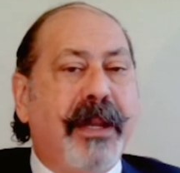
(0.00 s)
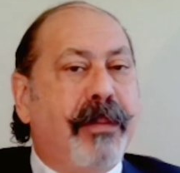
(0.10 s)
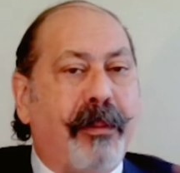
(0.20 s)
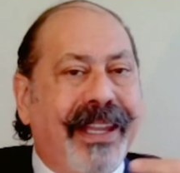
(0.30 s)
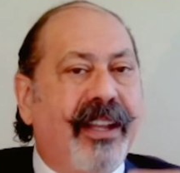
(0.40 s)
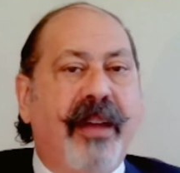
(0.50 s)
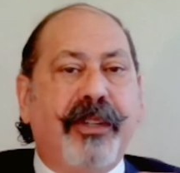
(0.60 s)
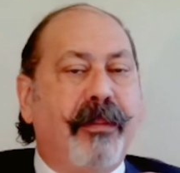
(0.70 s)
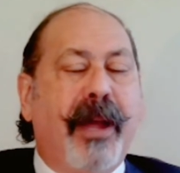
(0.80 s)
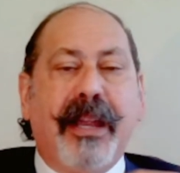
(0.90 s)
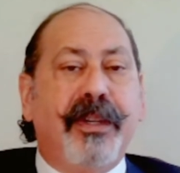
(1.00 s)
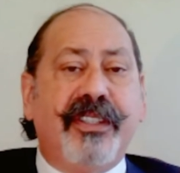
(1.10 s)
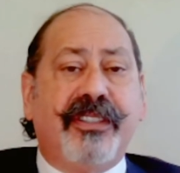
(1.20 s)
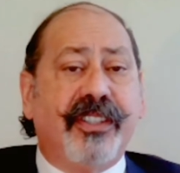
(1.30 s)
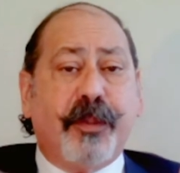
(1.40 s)
People may come to my
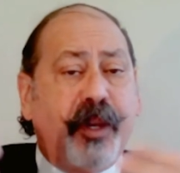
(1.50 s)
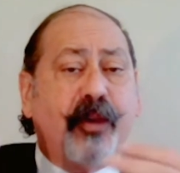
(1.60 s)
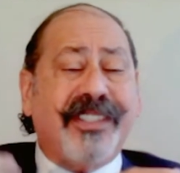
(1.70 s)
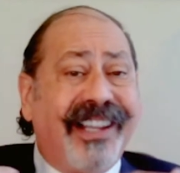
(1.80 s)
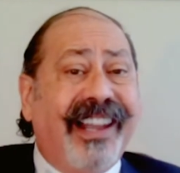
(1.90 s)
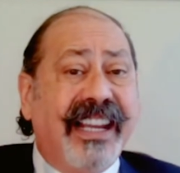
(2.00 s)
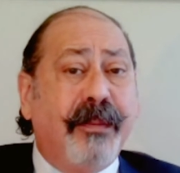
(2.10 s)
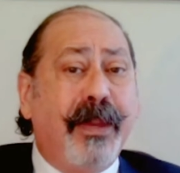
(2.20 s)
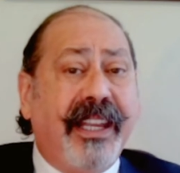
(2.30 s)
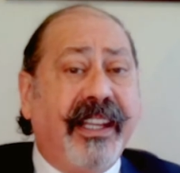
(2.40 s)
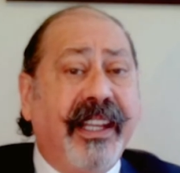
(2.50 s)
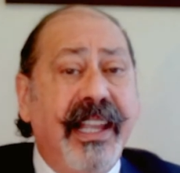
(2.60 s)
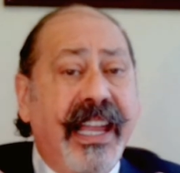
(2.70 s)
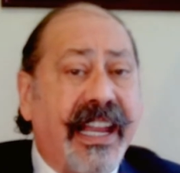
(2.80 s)
business because they like me.